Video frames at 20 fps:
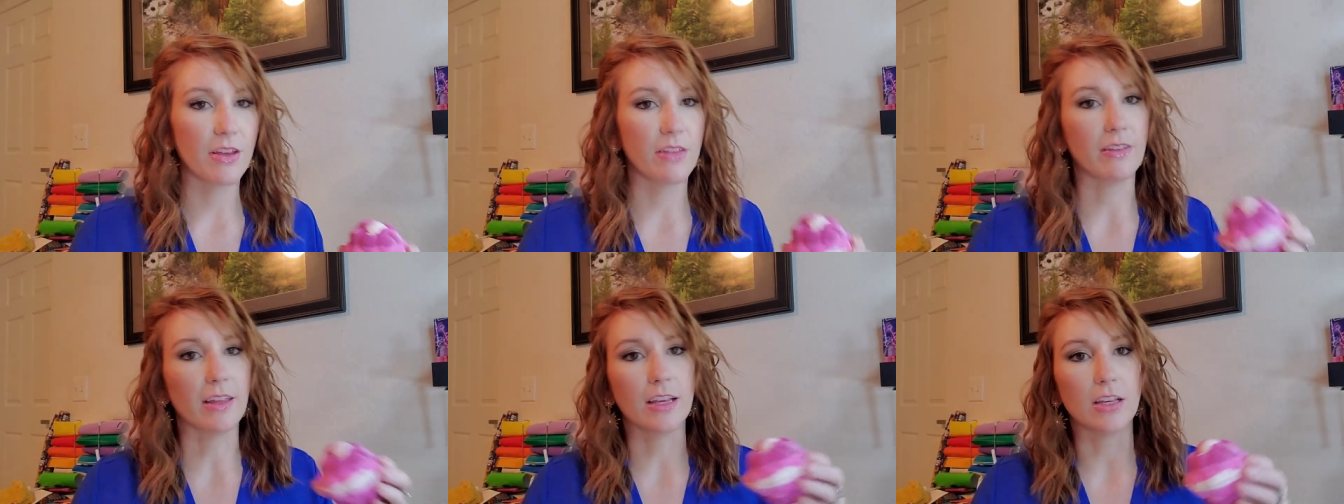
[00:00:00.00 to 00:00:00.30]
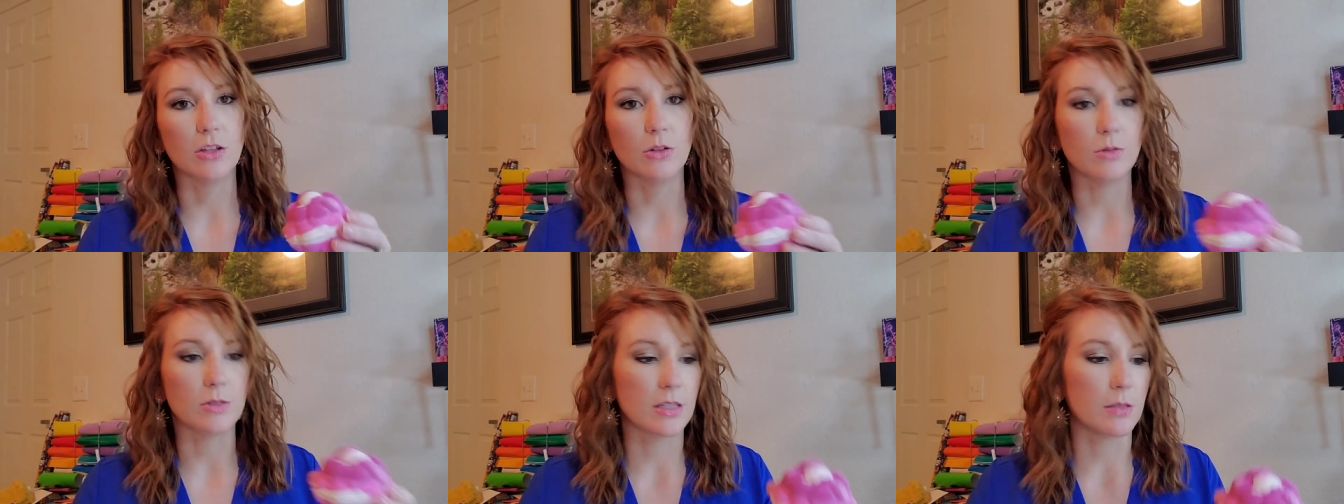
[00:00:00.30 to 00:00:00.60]
and
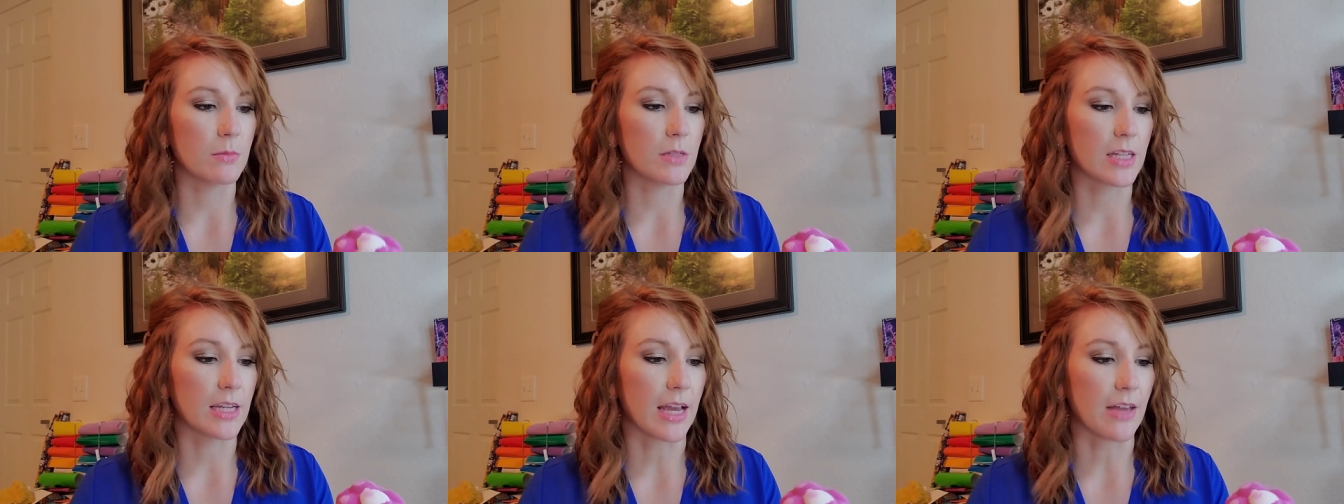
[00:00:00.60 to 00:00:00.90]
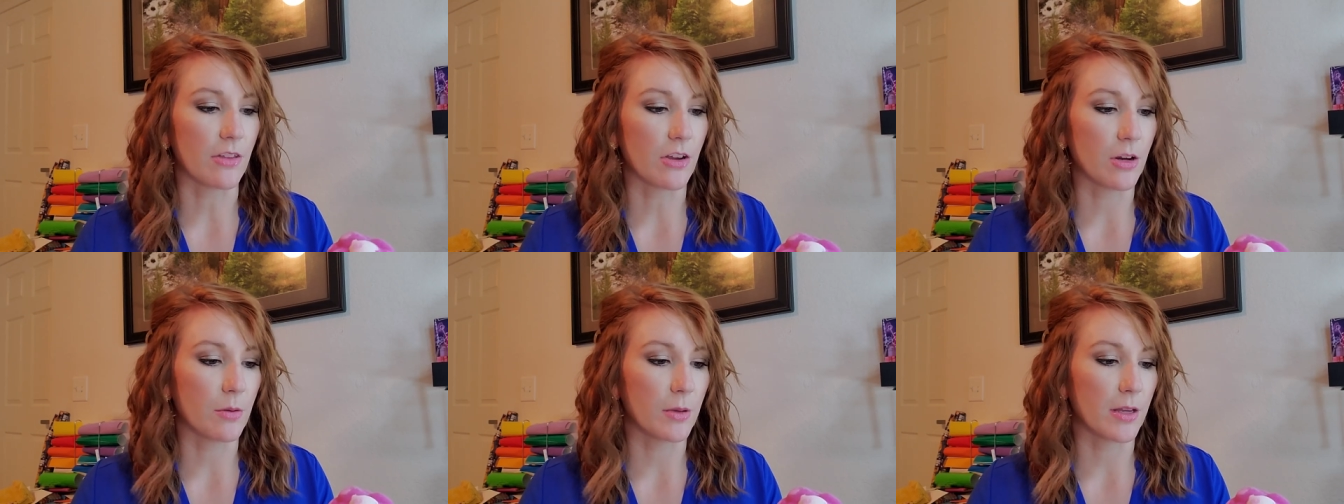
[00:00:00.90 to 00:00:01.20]
like use them
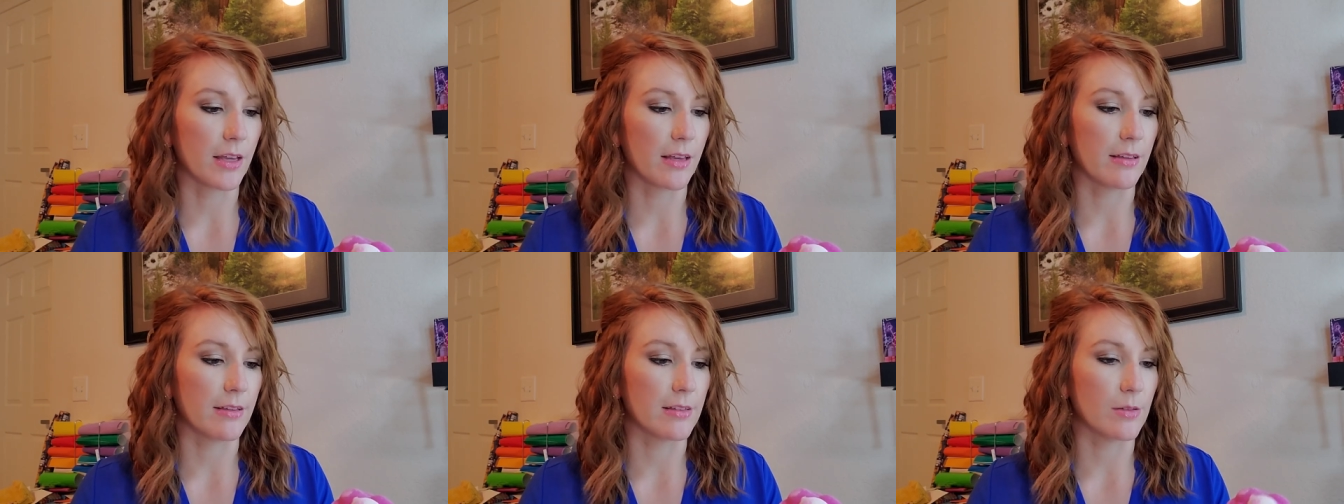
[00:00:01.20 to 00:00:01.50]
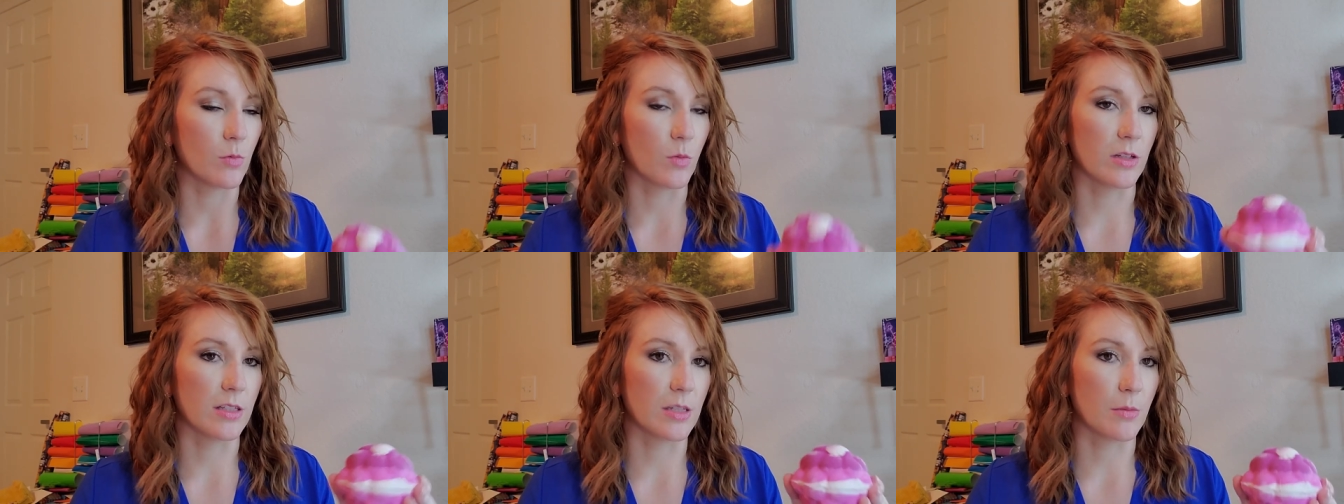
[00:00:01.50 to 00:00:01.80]
together
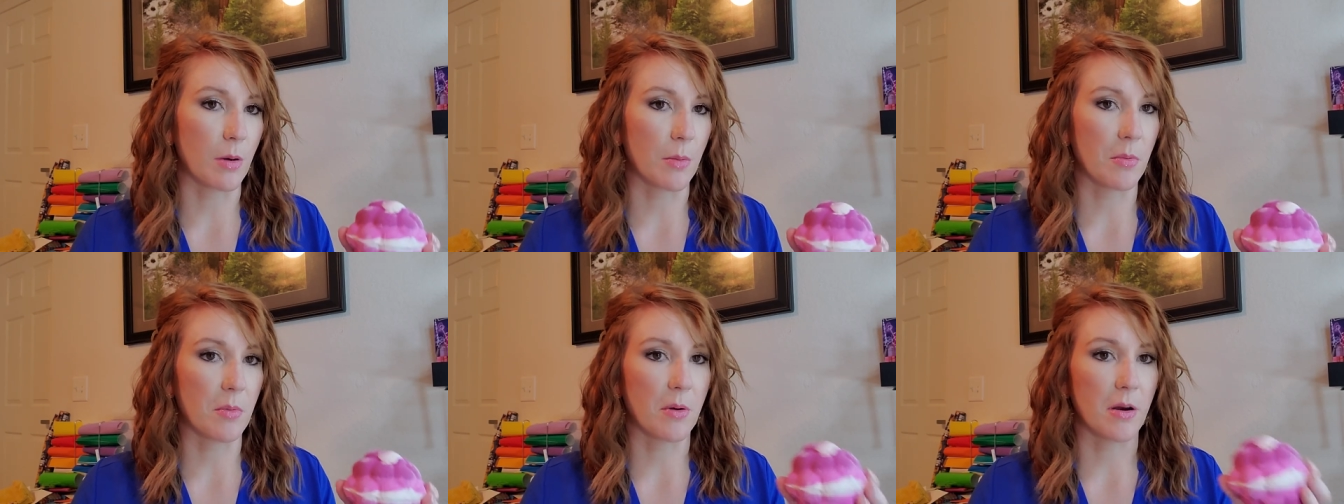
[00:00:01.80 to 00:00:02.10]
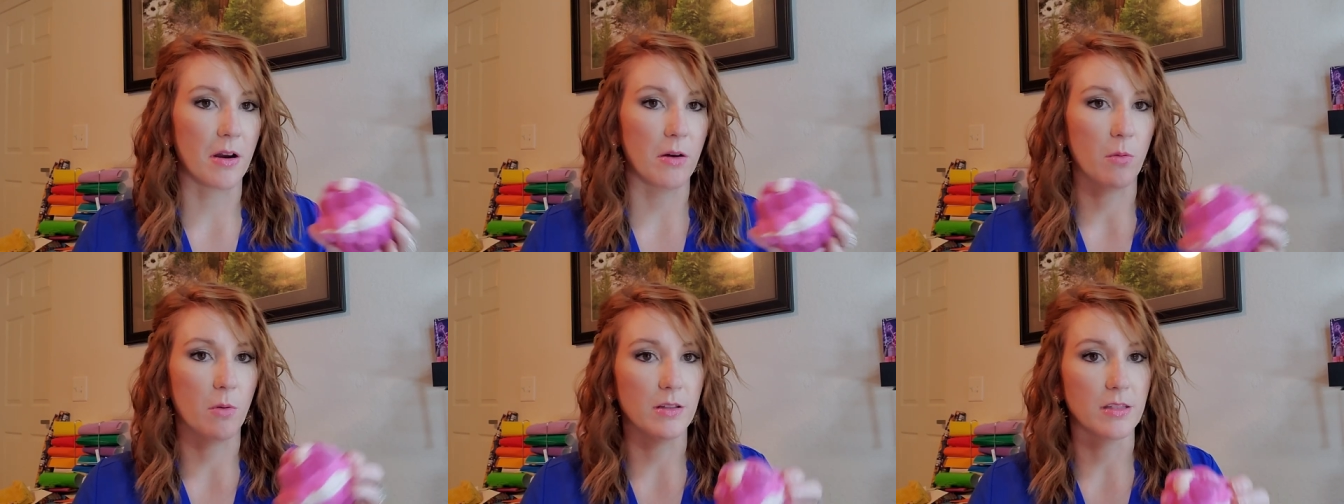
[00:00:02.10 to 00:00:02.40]
because one's a bubble
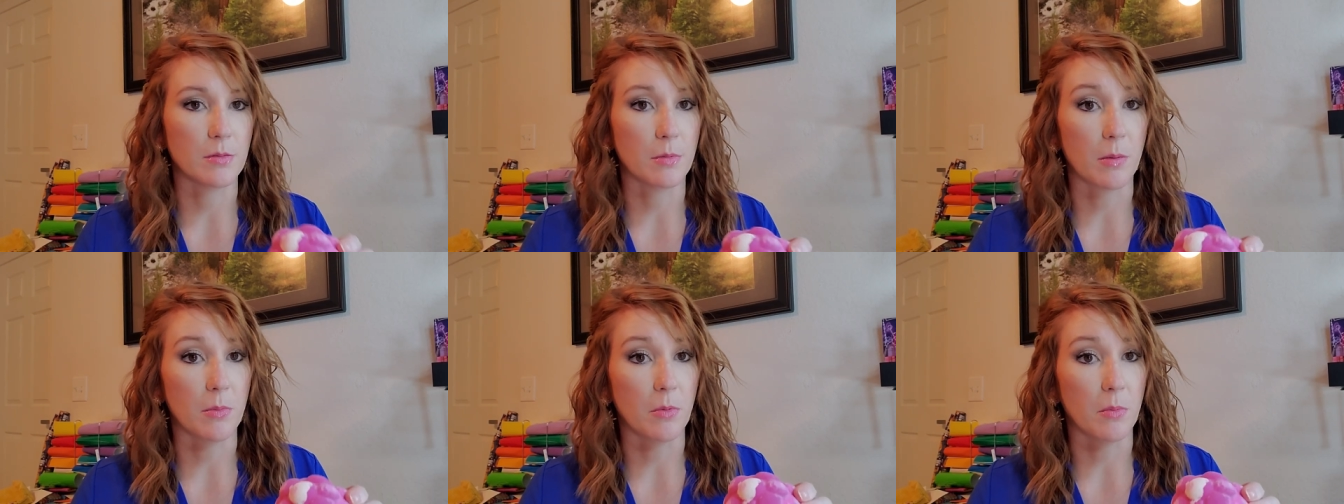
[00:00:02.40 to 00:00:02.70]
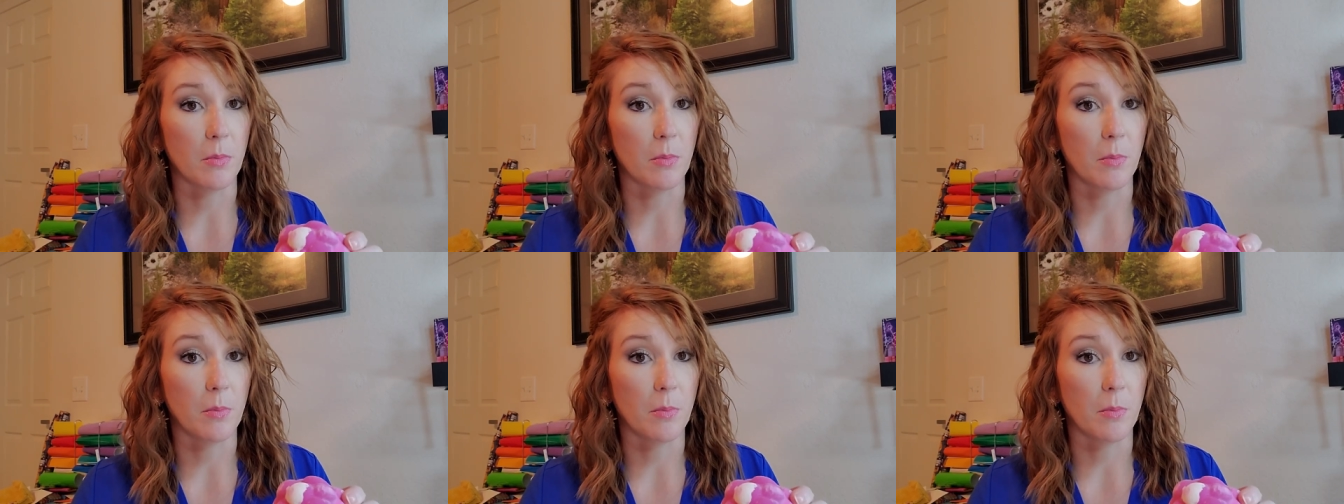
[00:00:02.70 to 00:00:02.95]
bar and one's a bubble